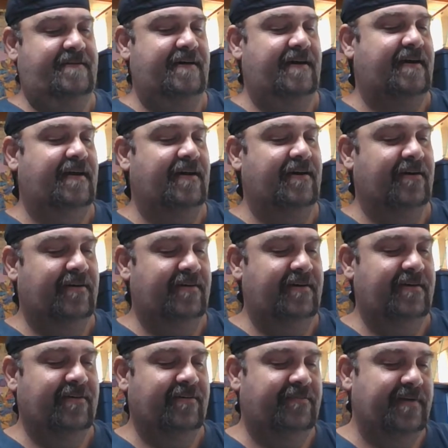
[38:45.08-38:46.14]
Check it out.
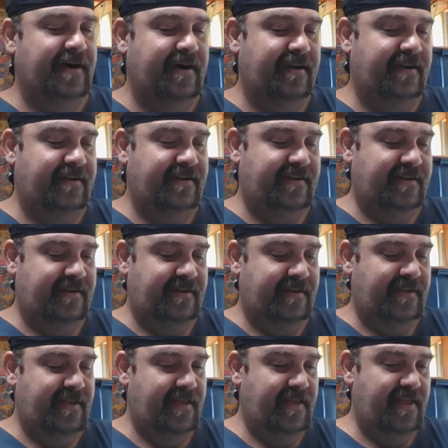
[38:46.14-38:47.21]
You'll find
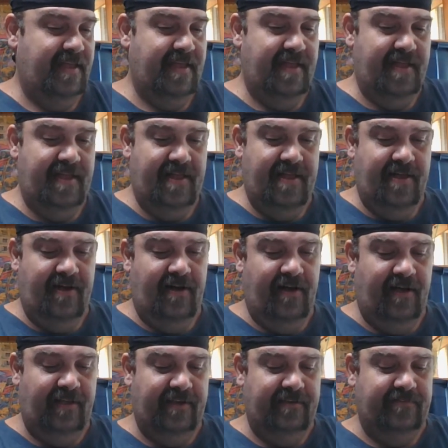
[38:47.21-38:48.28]

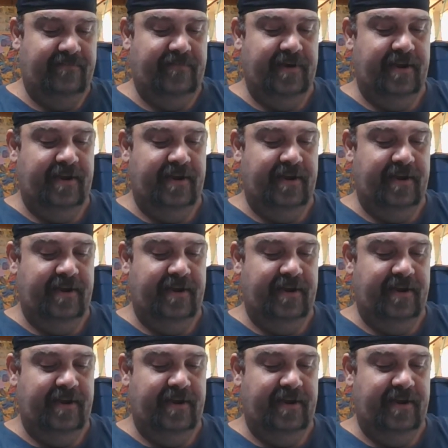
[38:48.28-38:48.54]
all his